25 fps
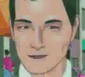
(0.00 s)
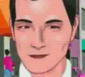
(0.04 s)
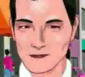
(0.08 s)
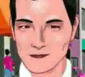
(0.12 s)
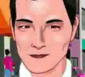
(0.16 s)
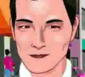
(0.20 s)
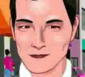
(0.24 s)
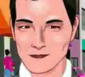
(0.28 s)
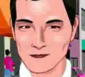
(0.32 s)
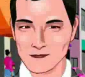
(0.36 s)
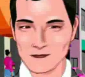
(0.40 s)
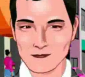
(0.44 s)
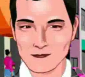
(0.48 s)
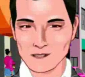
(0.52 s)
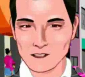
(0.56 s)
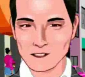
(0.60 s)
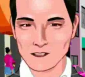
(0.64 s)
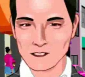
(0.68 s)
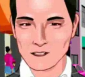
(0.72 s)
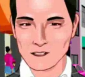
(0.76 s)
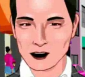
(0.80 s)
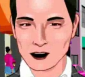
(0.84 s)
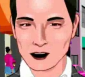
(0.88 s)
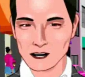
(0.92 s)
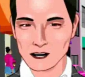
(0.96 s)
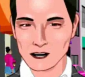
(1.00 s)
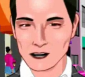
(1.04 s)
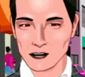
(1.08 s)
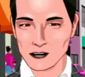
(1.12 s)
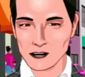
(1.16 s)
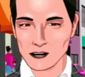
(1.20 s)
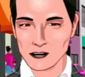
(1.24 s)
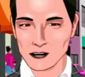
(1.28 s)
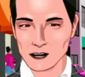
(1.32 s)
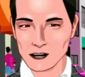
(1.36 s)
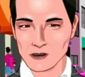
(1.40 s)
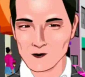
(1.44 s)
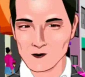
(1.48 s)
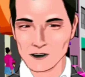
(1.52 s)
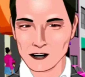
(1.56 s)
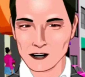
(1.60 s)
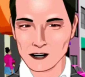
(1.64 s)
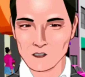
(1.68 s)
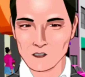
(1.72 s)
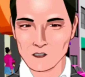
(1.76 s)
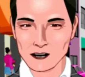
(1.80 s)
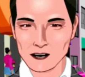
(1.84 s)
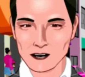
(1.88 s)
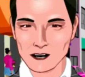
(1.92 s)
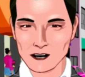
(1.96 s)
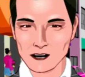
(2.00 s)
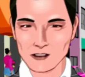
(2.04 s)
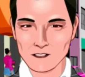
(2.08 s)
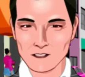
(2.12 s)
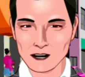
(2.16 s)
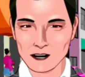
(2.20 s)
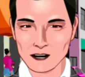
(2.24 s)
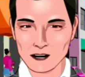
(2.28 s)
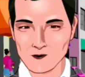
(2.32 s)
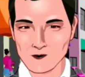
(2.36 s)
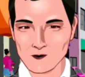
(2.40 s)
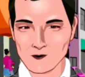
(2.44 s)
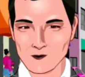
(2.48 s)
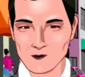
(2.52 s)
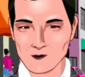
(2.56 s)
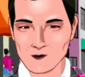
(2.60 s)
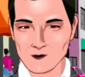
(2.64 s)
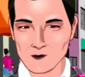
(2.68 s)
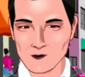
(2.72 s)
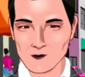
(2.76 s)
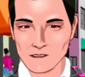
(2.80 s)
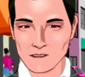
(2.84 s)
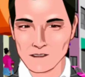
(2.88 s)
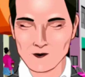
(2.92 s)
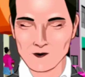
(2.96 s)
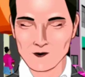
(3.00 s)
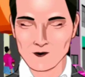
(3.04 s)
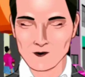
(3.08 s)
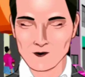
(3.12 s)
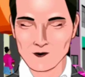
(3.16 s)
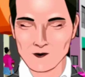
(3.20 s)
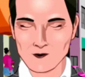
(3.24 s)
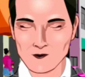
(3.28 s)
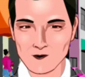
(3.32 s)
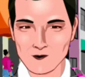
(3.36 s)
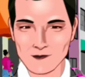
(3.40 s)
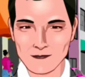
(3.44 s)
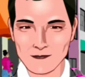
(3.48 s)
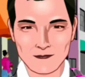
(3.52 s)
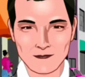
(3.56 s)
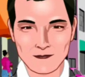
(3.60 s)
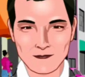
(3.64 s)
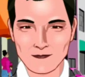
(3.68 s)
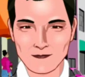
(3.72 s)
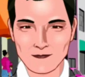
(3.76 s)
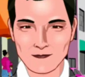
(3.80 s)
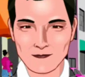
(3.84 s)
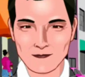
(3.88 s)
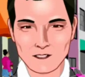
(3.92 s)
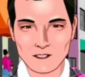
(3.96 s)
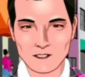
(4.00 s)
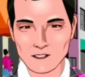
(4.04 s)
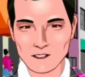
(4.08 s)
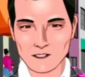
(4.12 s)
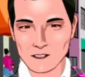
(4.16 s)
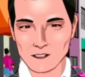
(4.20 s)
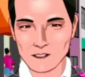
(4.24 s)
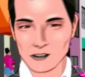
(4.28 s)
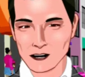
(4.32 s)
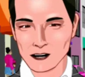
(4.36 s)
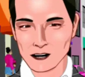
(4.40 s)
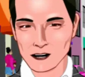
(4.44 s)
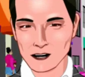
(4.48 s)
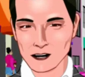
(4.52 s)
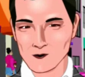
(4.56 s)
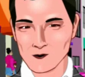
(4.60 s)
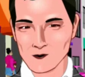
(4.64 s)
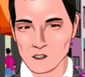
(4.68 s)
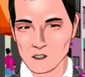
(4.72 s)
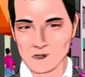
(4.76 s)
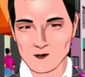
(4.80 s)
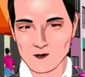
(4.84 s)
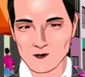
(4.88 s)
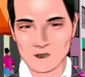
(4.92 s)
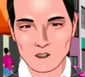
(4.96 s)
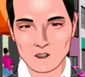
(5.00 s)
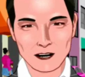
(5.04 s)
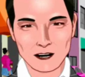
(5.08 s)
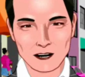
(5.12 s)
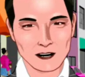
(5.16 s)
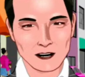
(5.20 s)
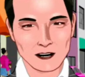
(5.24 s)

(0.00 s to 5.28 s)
Stopping and reaction, scenario 1 of 4. It is important to drive at a